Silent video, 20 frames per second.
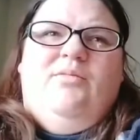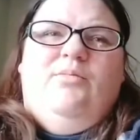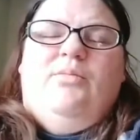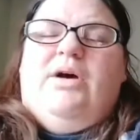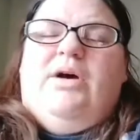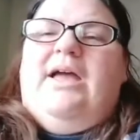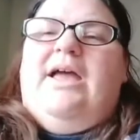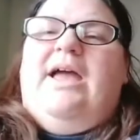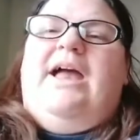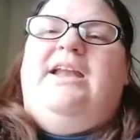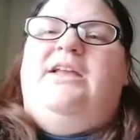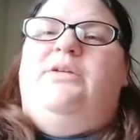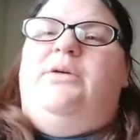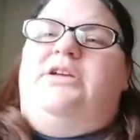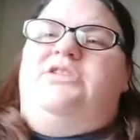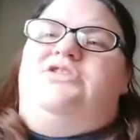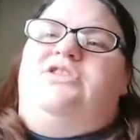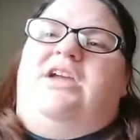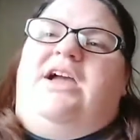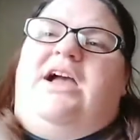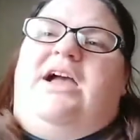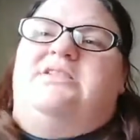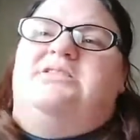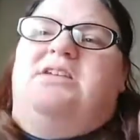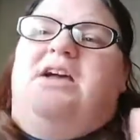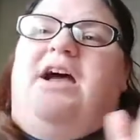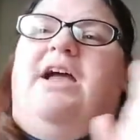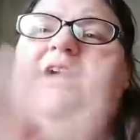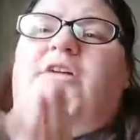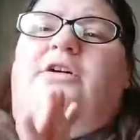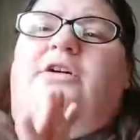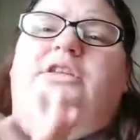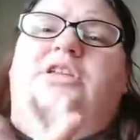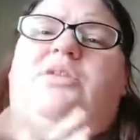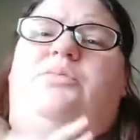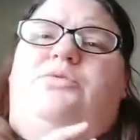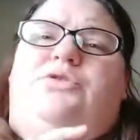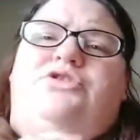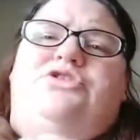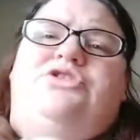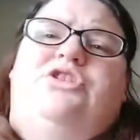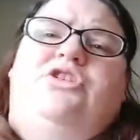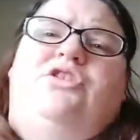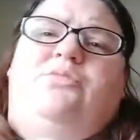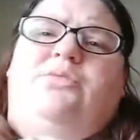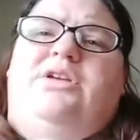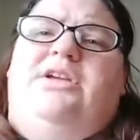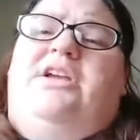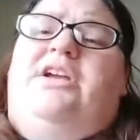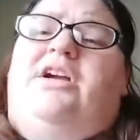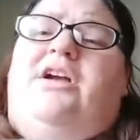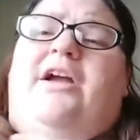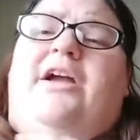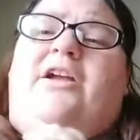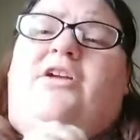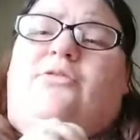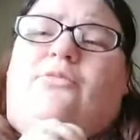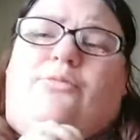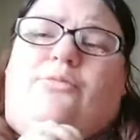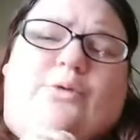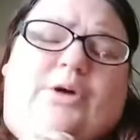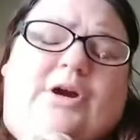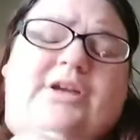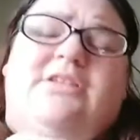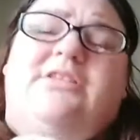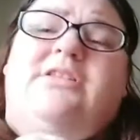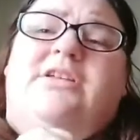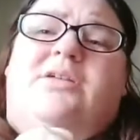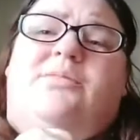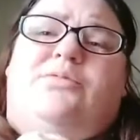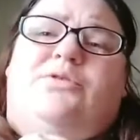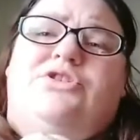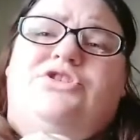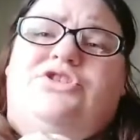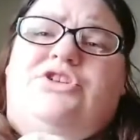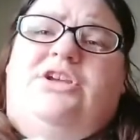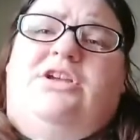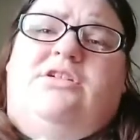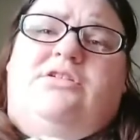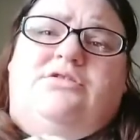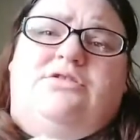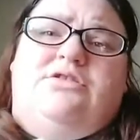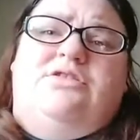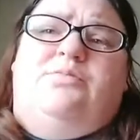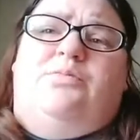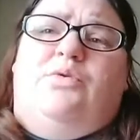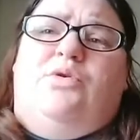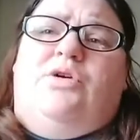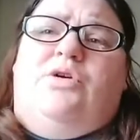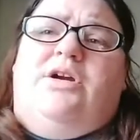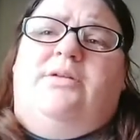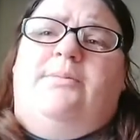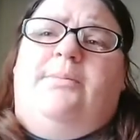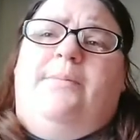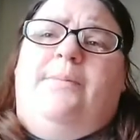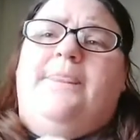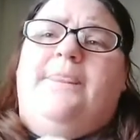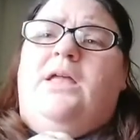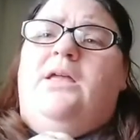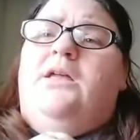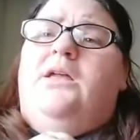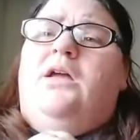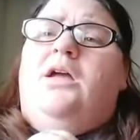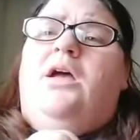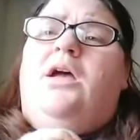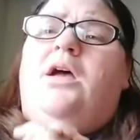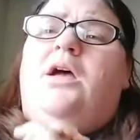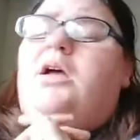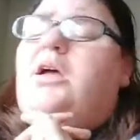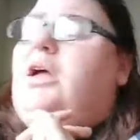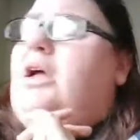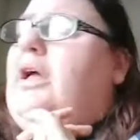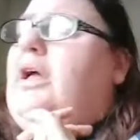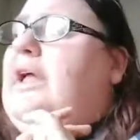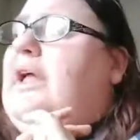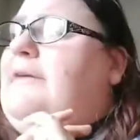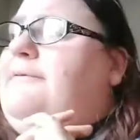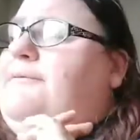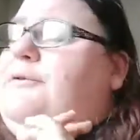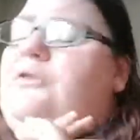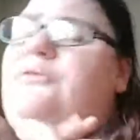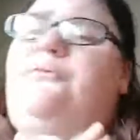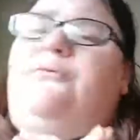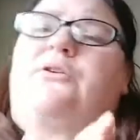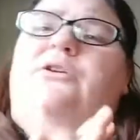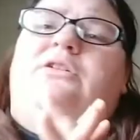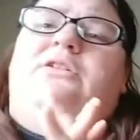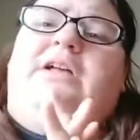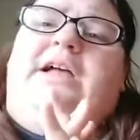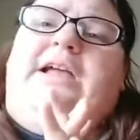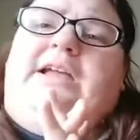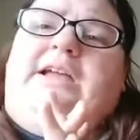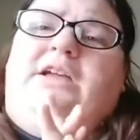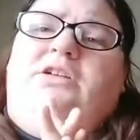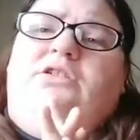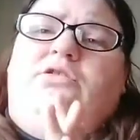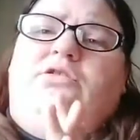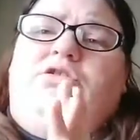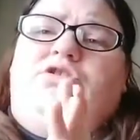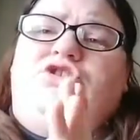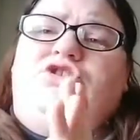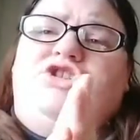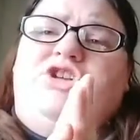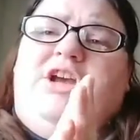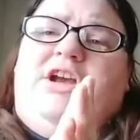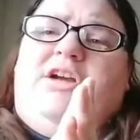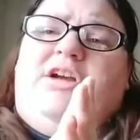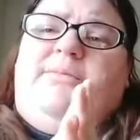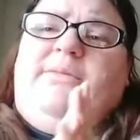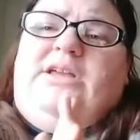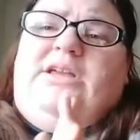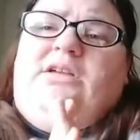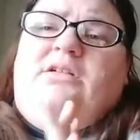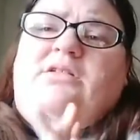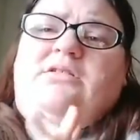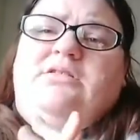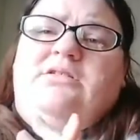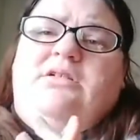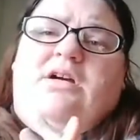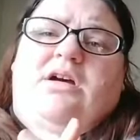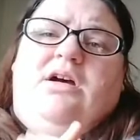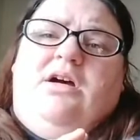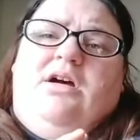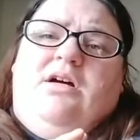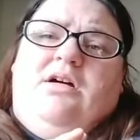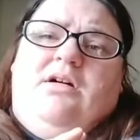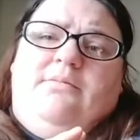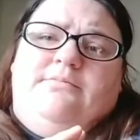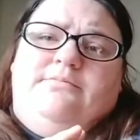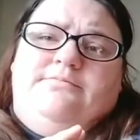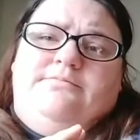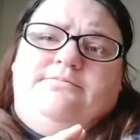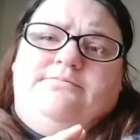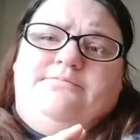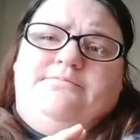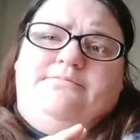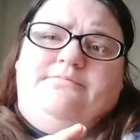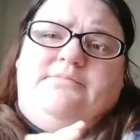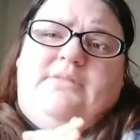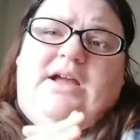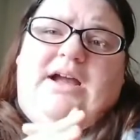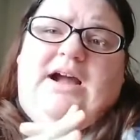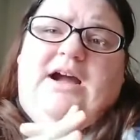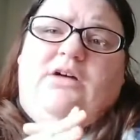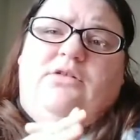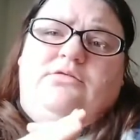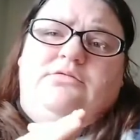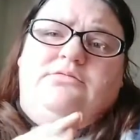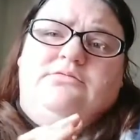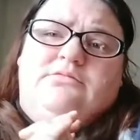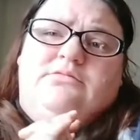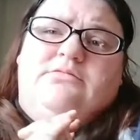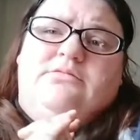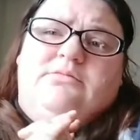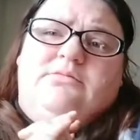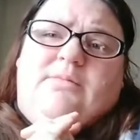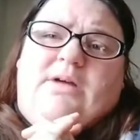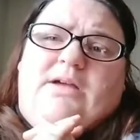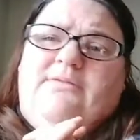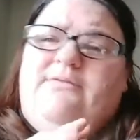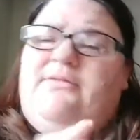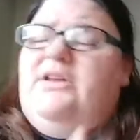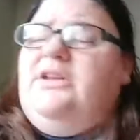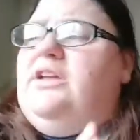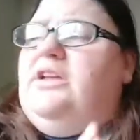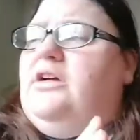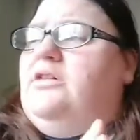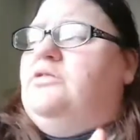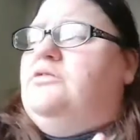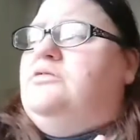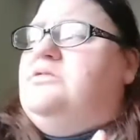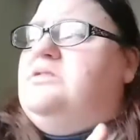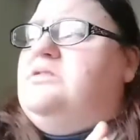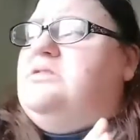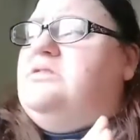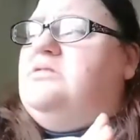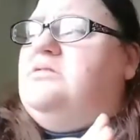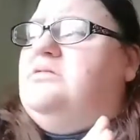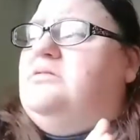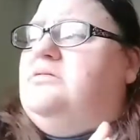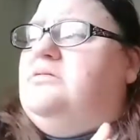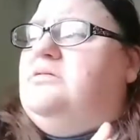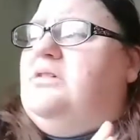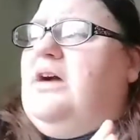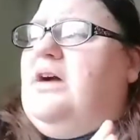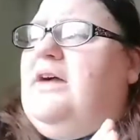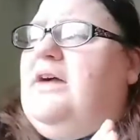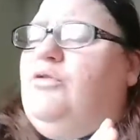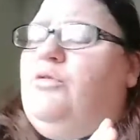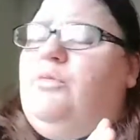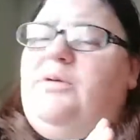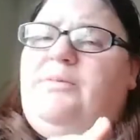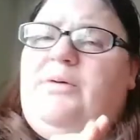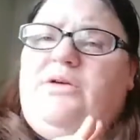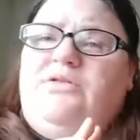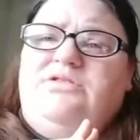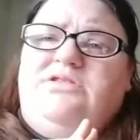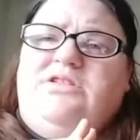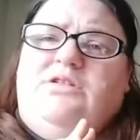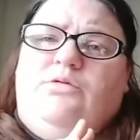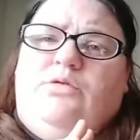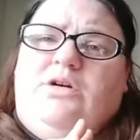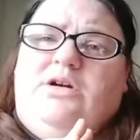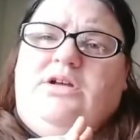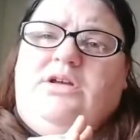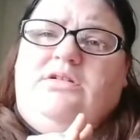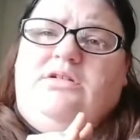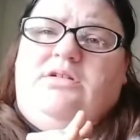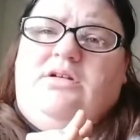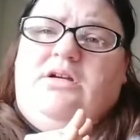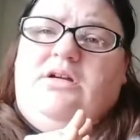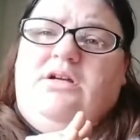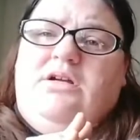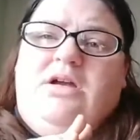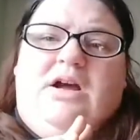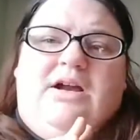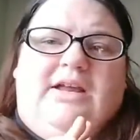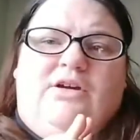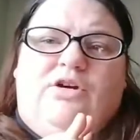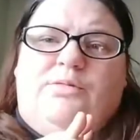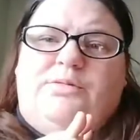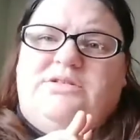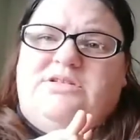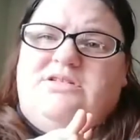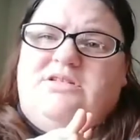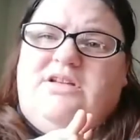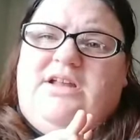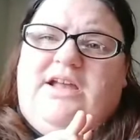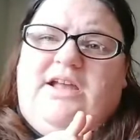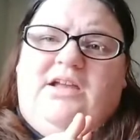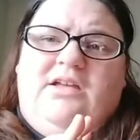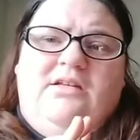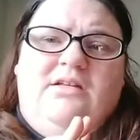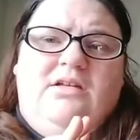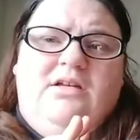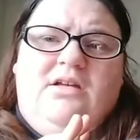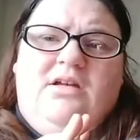But anyways, you guys, I greatly appreciate you being here. I greatly appreciate y'all's support. If you feel like it, you can share me out my videos. I will be posting one. God, I hope it's today.